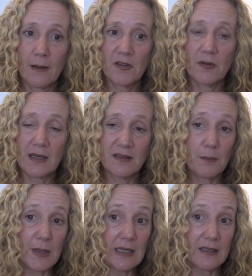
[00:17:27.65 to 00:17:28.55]
So that is a
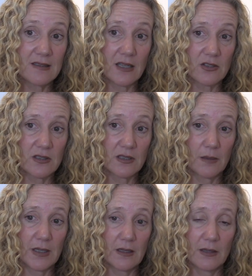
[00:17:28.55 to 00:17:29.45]
big concession to
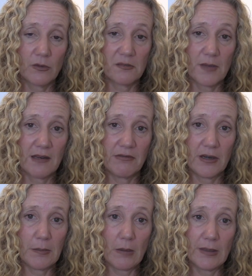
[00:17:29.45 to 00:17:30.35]
Kabila that was made
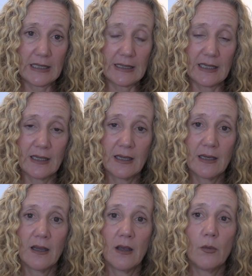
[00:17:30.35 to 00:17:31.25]
very publicly.
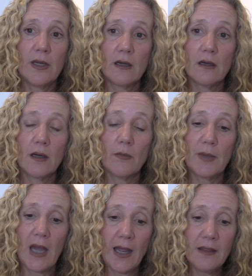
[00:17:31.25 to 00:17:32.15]
We're
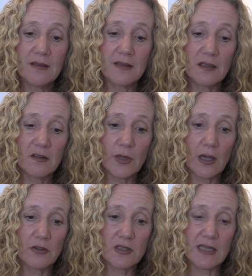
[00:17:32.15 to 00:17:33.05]
behind the scenes, we
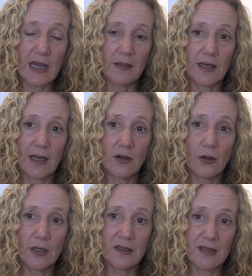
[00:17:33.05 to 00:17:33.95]
understand that
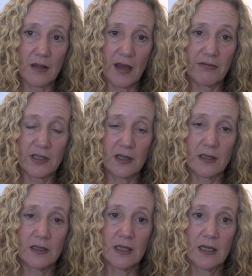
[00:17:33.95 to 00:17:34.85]
Angola, South
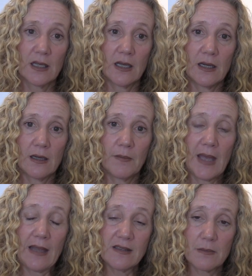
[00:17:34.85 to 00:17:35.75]
Africa,
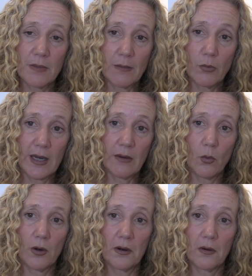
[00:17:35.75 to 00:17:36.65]
and Zimbabwe
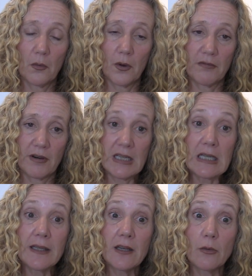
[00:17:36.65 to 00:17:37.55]
were very
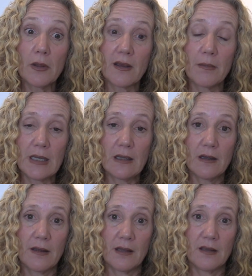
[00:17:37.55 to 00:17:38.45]
clear with
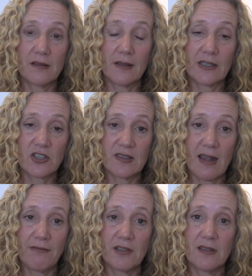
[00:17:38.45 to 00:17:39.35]
Kabila that these elections
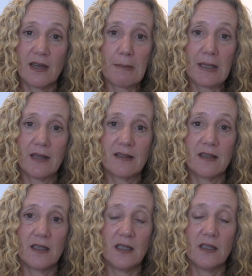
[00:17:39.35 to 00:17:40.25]
have to take place
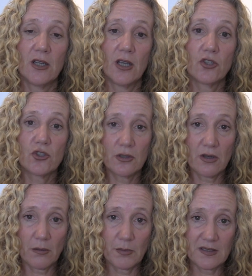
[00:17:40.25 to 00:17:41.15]
and that he should
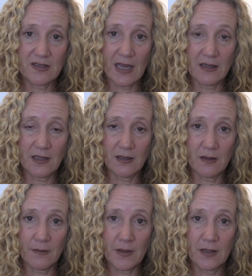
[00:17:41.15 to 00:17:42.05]
not be standing
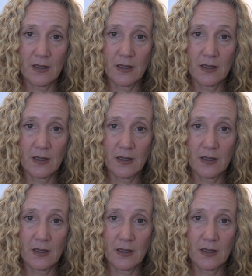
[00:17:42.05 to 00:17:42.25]
in them.